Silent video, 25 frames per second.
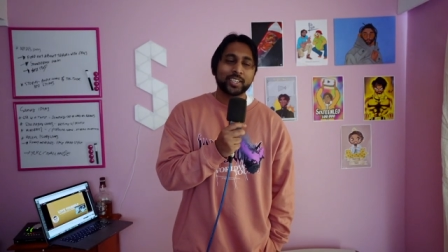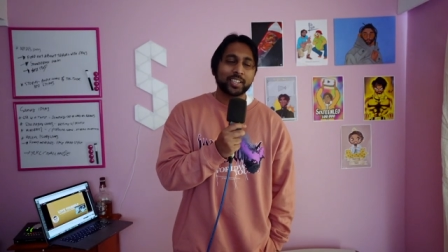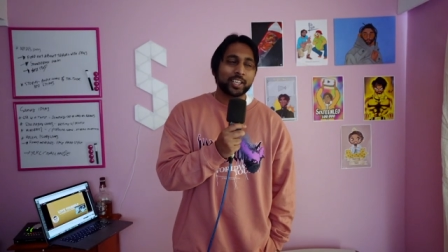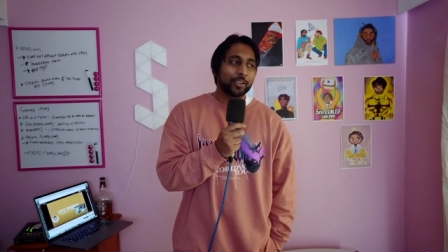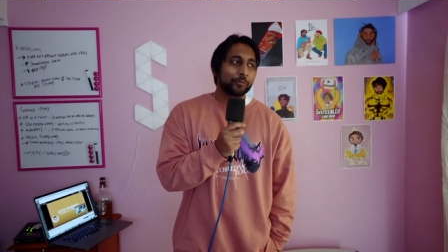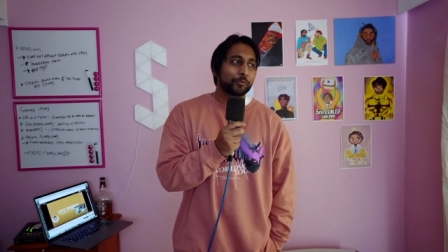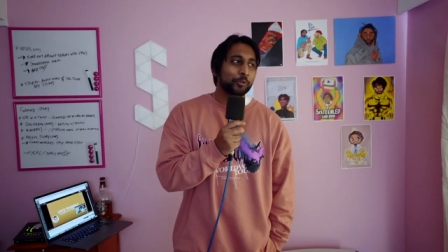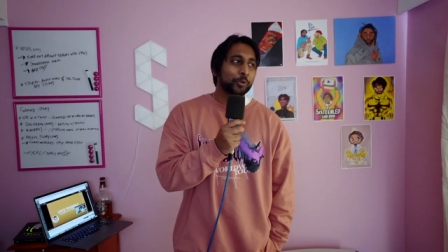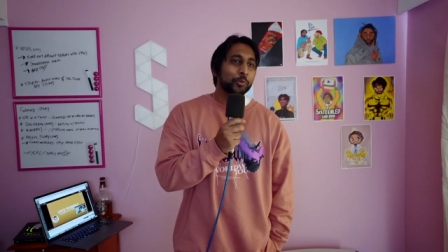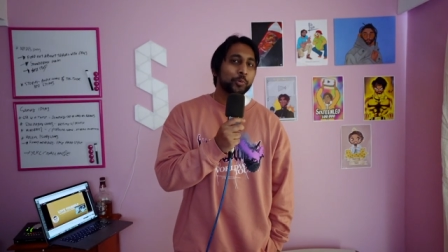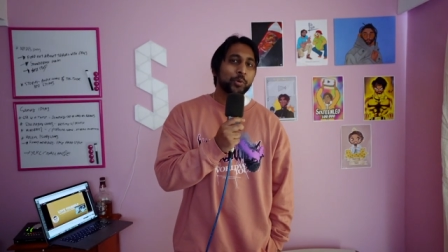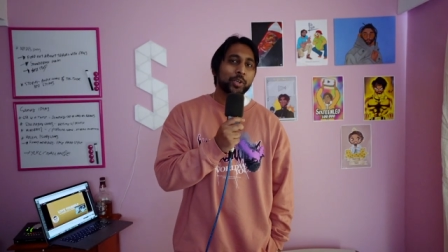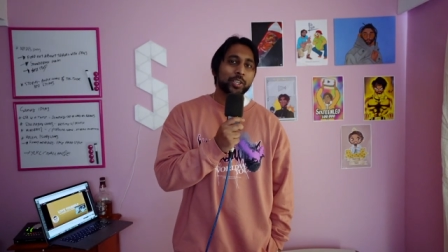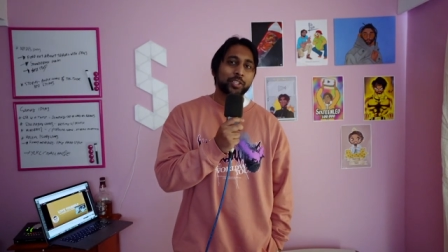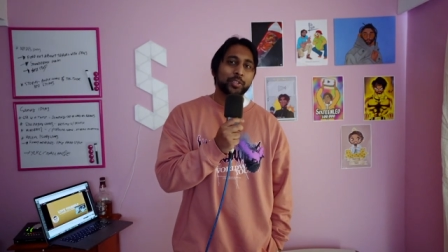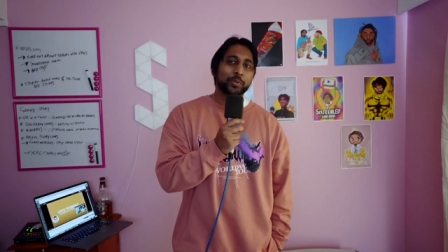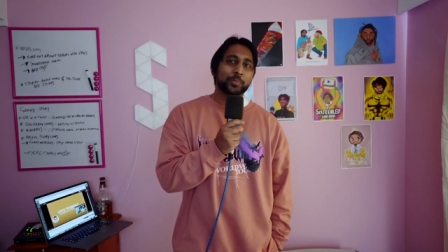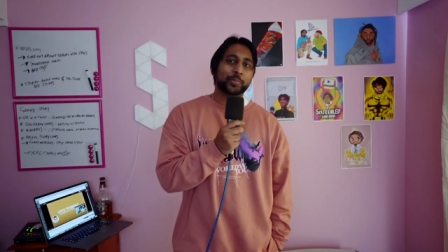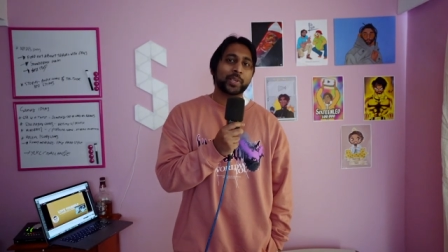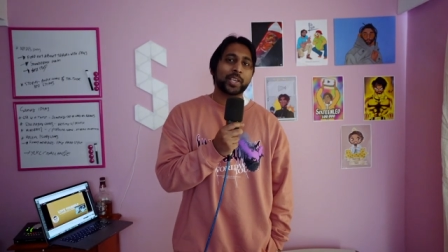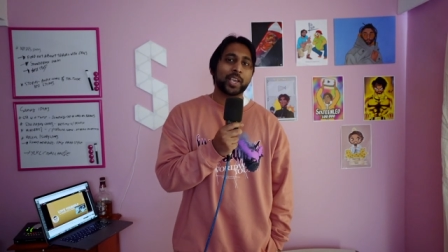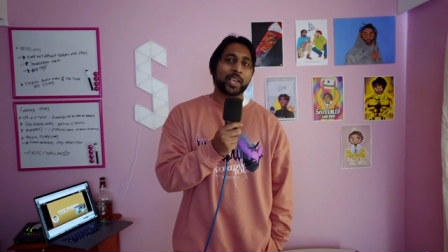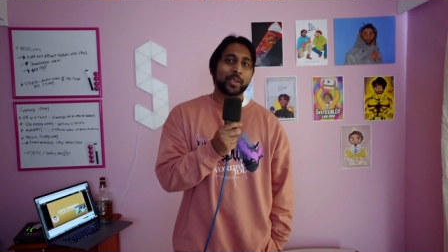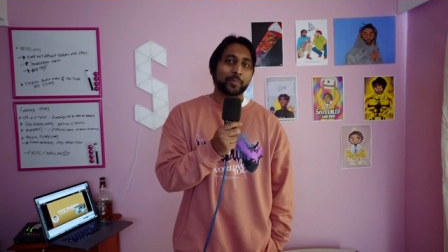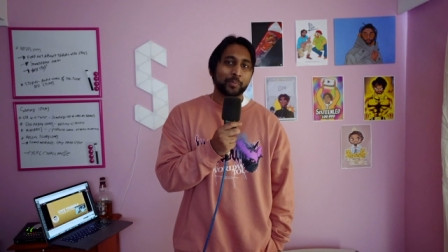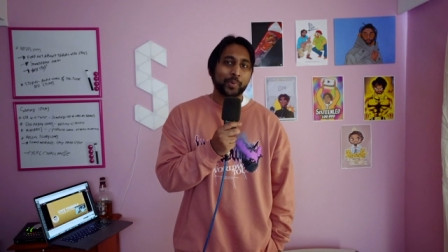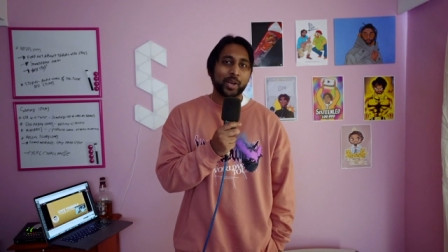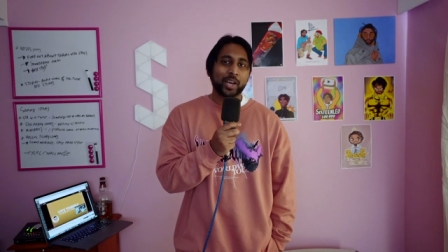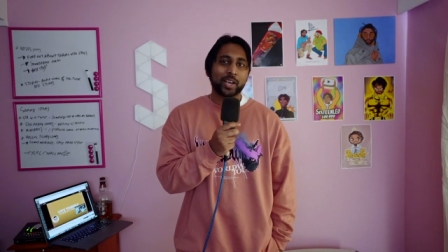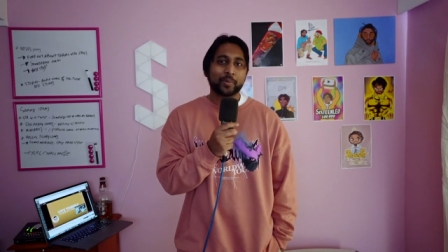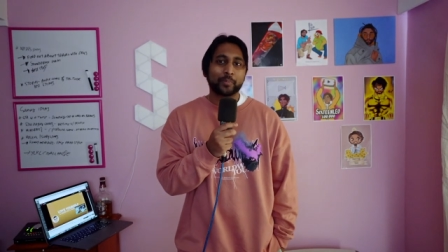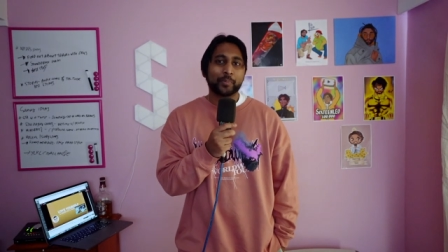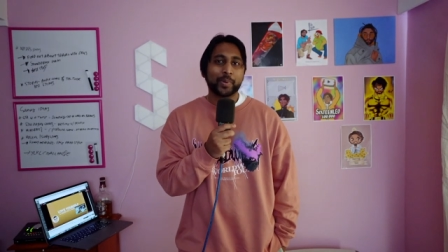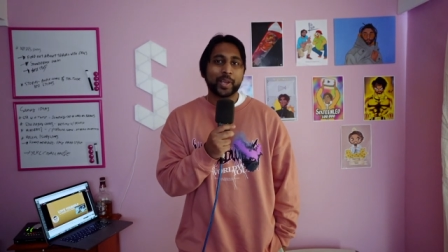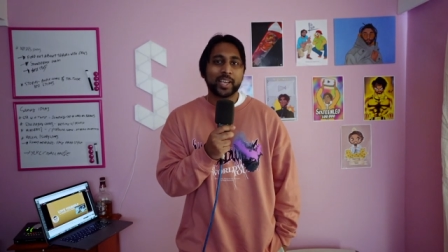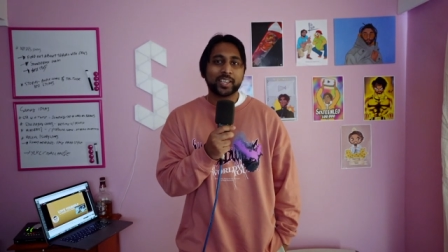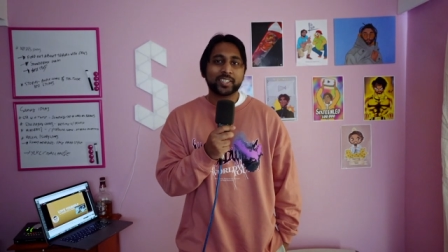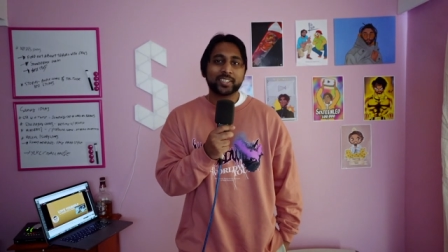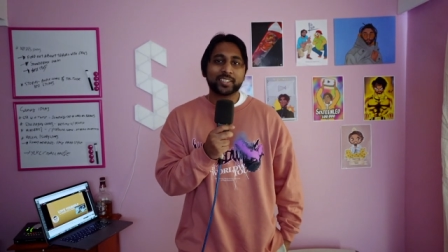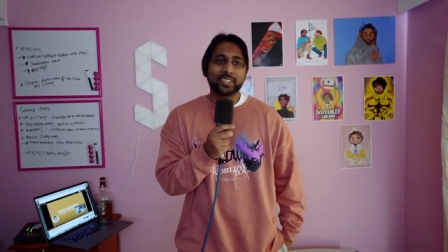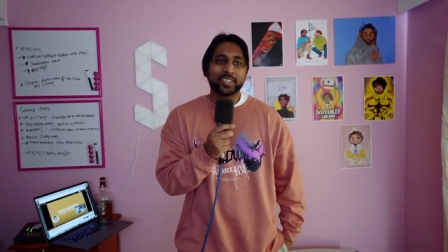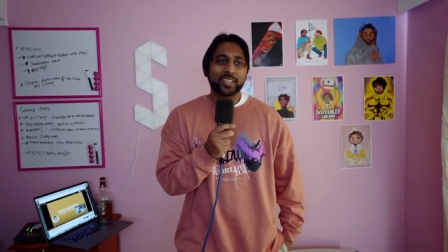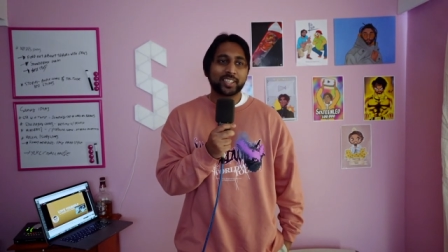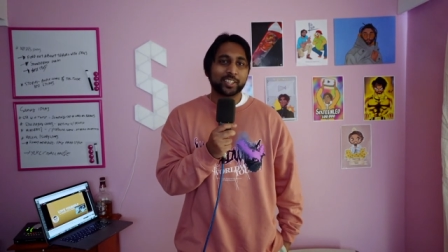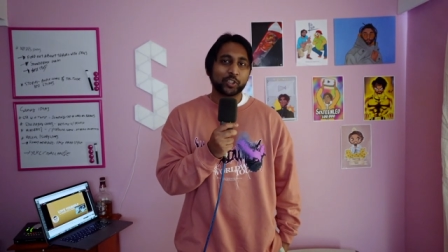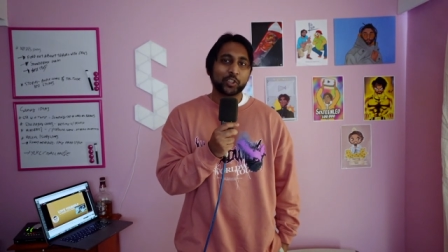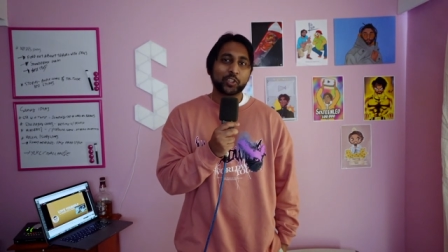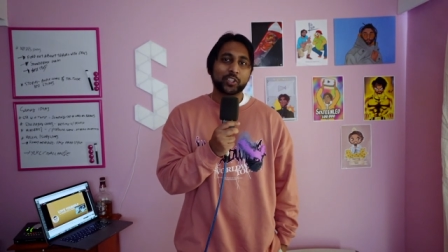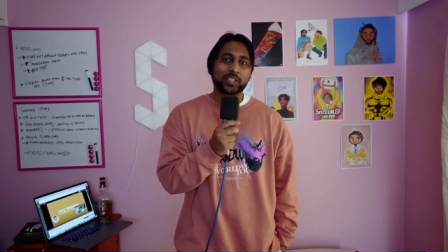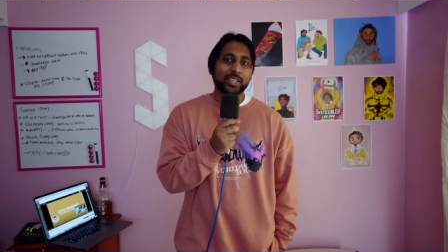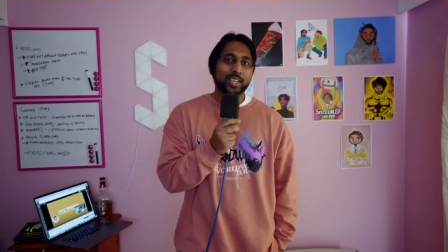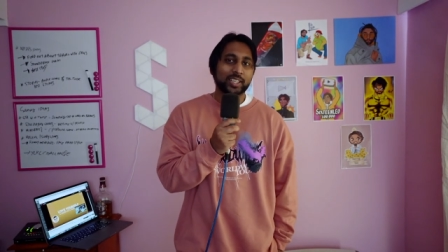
if you want to be a mukbanger and look